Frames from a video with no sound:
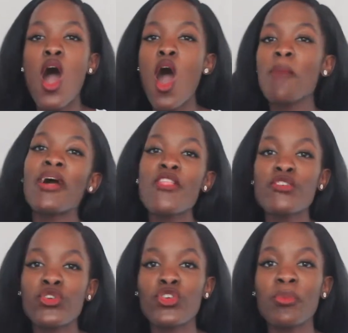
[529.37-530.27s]
all my
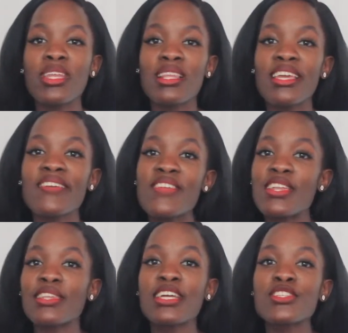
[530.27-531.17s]
other social media links
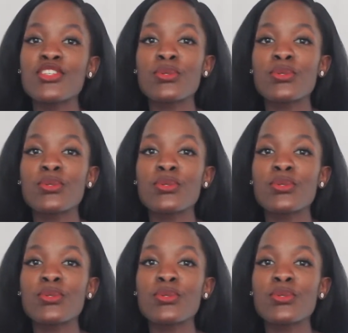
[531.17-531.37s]
and links